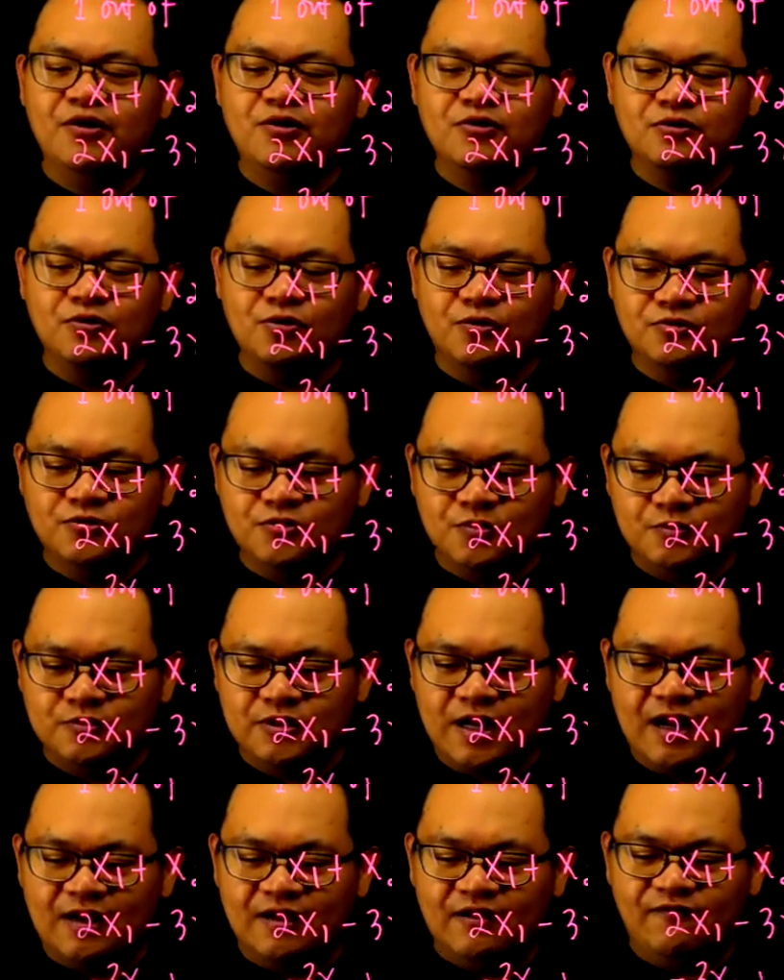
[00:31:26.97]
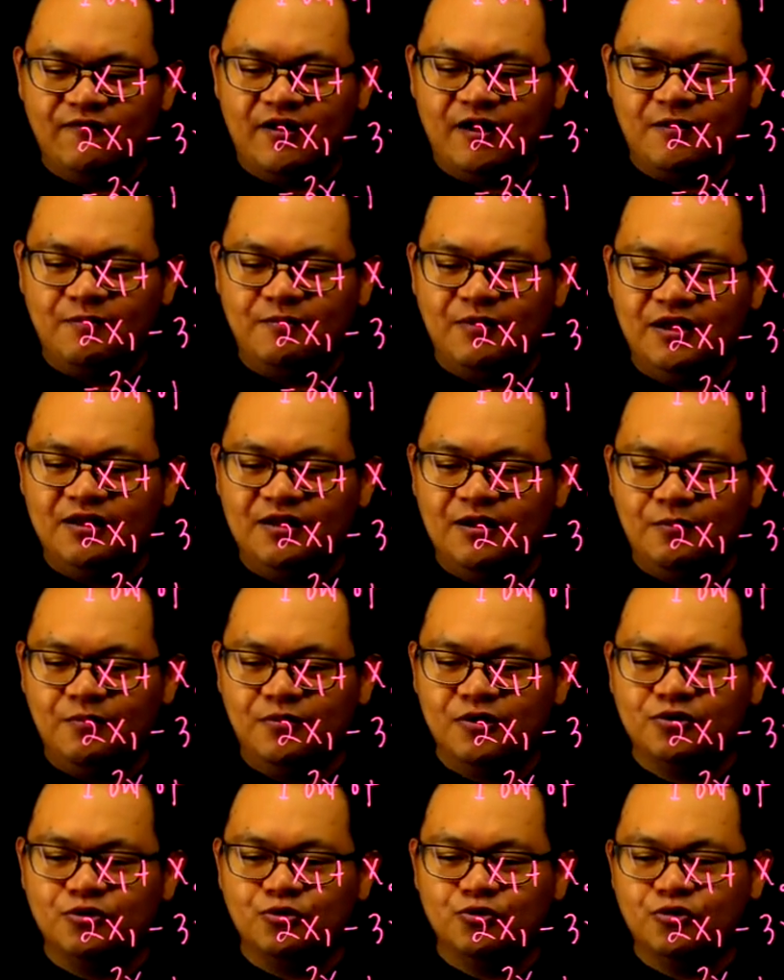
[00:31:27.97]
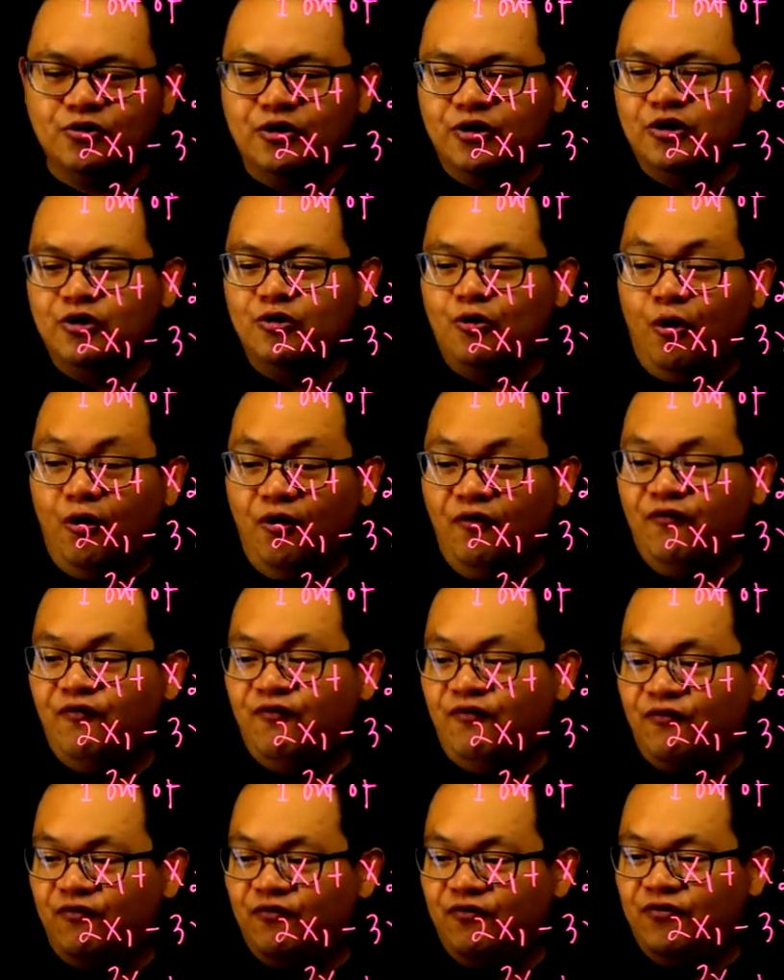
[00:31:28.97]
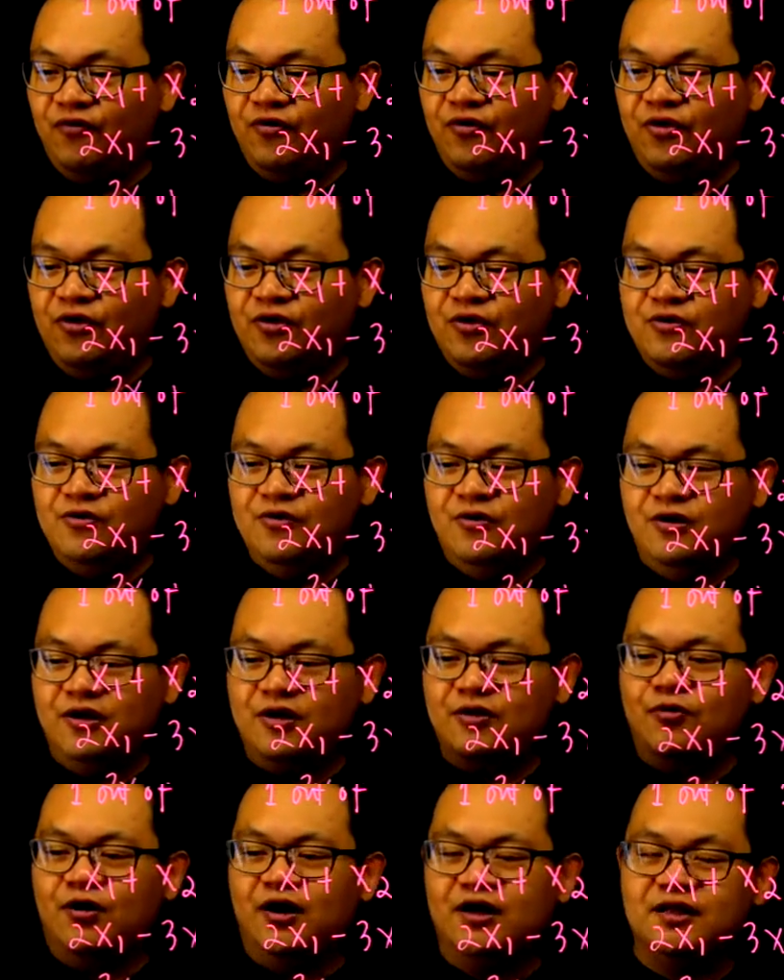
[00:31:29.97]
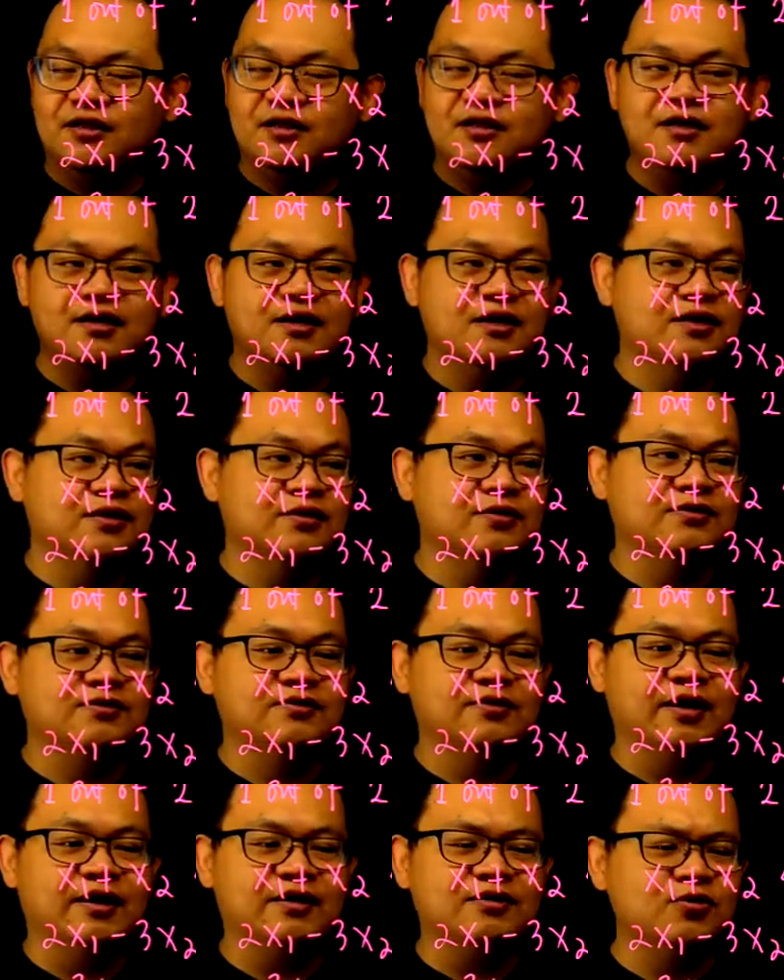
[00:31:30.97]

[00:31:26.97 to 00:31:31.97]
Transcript: you don't subtract a very big number to turn off your equality constraint.